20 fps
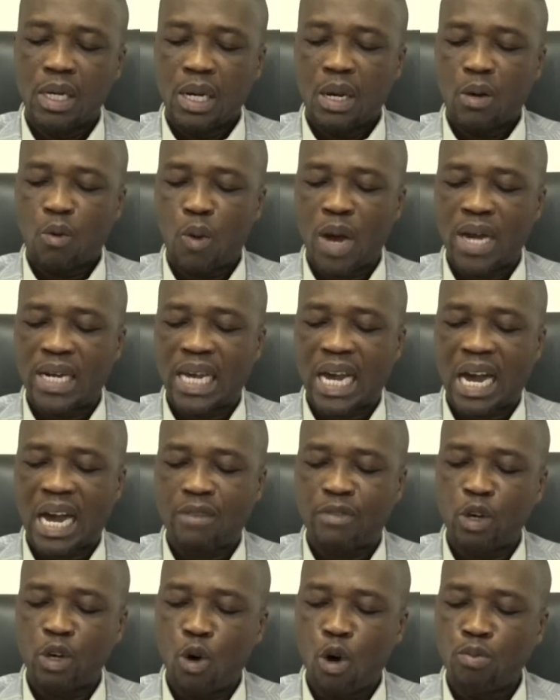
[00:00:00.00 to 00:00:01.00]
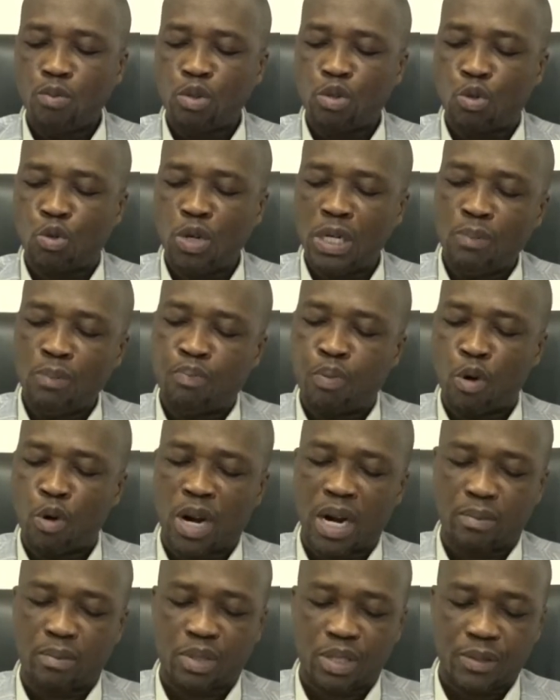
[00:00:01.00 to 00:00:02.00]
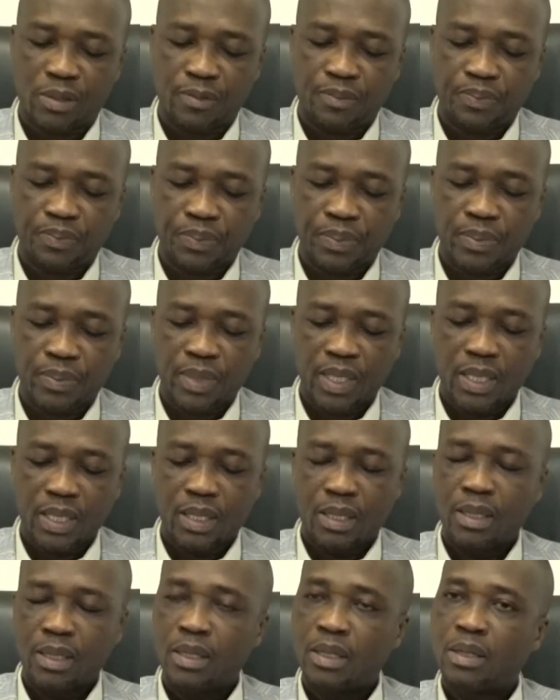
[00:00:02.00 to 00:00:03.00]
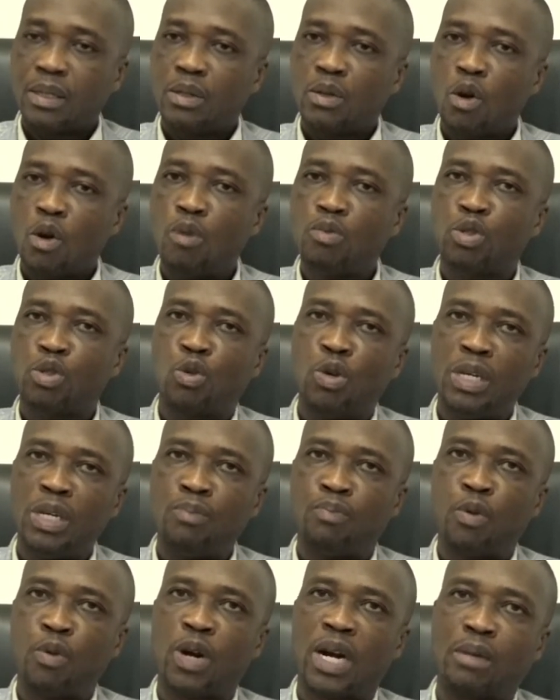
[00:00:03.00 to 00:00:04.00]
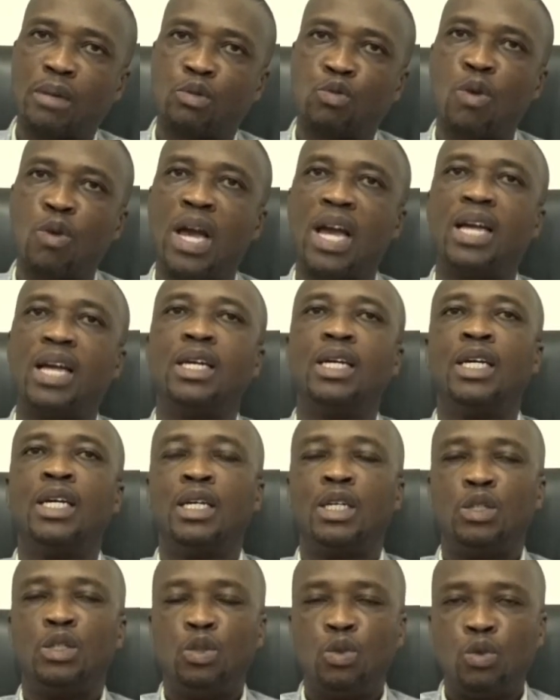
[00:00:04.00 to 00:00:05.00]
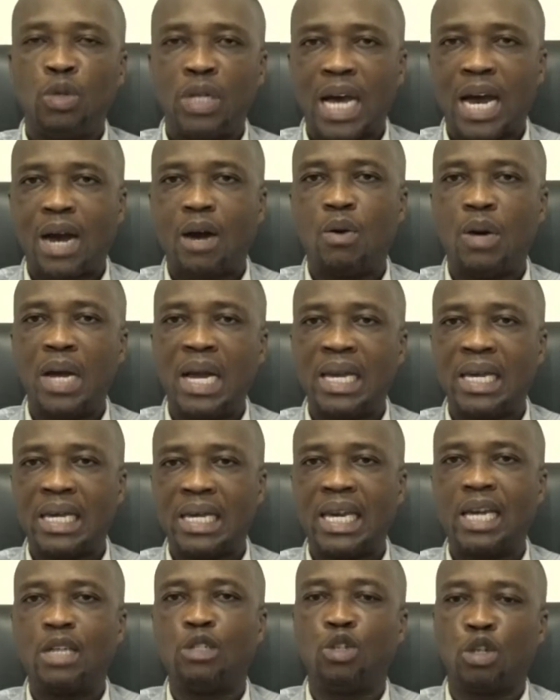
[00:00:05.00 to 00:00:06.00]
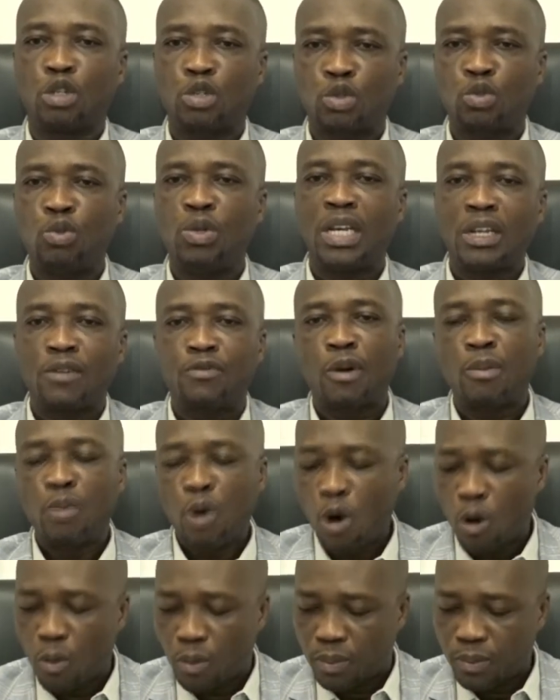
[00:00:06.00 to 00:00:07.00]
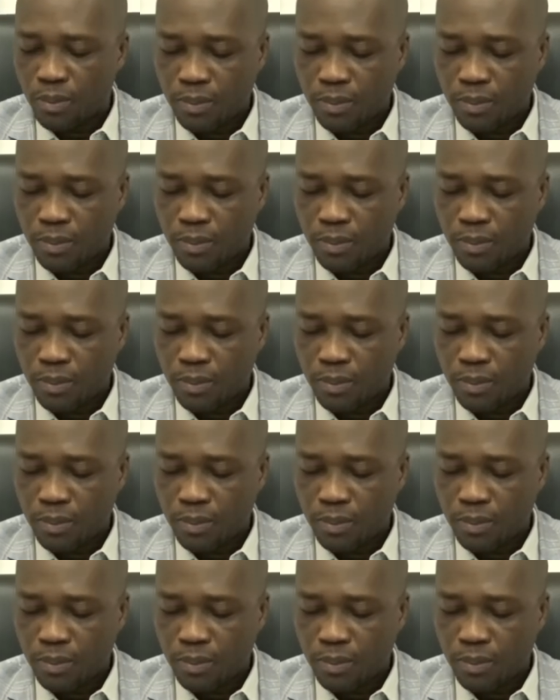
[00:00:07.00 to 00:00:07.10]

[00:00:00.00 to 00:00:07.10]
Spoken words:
where they are having homeschooling programs. Homeschooling programs where you now engage your student from home.